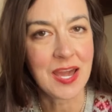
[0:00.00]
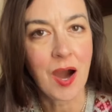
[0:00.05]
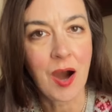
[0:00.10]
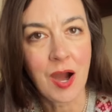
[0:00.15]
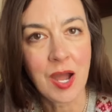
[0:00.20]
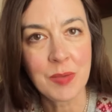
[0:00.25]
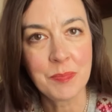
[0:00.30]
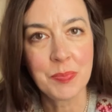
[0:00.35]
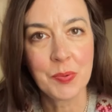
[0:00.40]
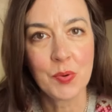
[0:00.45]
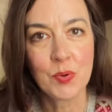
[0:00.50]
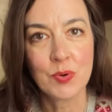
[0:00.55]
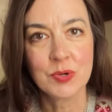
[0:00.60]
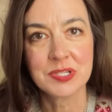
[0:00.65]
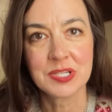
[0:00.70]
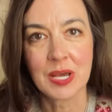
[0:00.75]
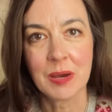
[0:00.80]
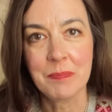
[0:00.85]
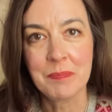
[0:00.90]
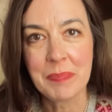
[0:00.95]
I bought
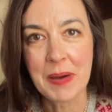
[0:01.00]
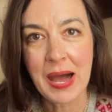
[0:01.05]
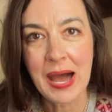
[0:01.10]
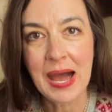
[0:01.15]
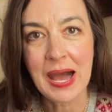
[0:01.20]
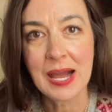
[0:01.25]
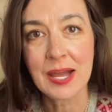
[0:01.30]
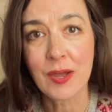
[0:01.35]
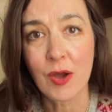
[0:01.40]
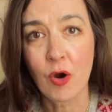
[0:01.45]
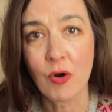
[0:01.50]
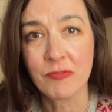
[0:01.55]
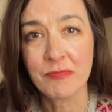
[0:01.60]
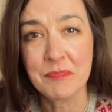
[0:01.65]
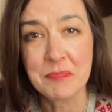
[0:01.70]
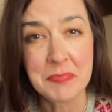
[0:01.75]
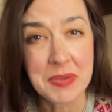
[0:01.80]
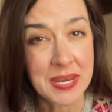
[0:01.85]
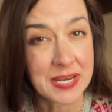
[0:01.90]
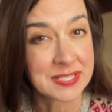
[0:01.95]
a bag of
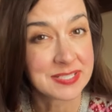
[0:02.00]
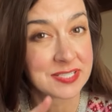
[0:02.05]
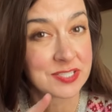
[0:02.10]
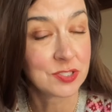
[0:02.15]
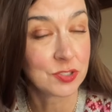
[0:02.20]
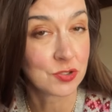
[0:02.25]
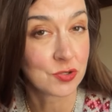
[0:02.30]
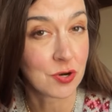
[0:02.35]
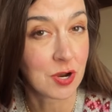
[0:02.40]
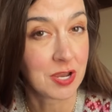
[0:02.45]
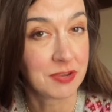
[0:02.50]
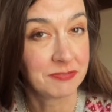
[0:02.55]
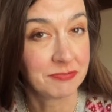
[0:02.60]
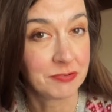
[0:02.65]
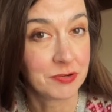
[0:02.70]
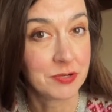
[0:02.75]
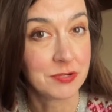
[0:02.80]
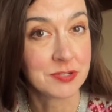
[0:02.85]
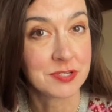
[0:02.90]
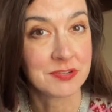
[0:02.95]
mixed dry
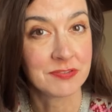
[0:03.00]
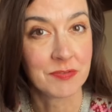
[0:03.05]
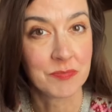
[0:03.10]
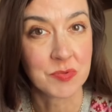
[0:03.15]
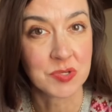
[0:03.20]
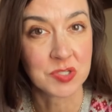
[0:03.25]
fruit from the